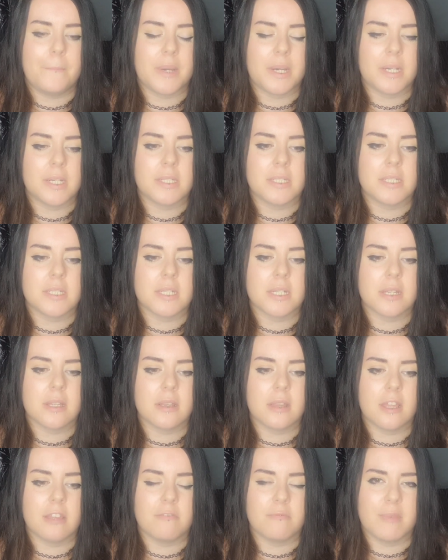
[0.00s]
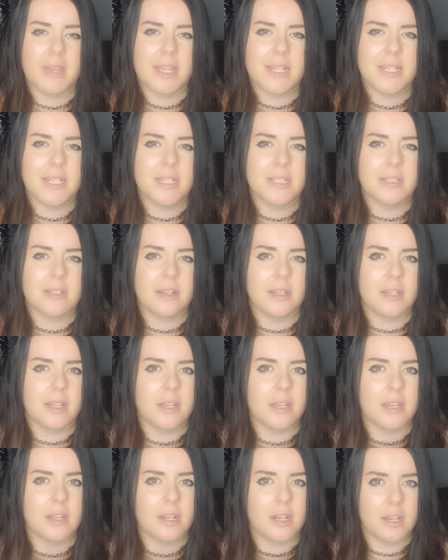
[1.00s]
But they've made it into like a
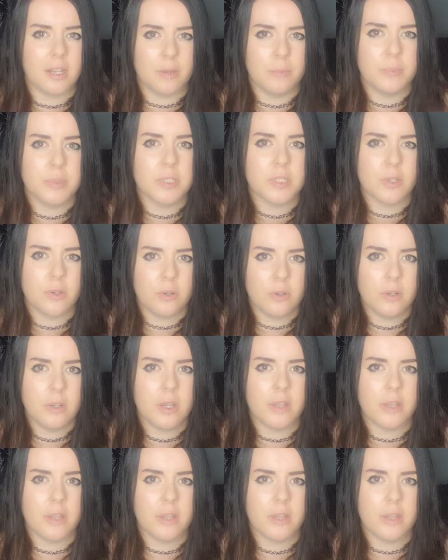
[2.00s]
club song.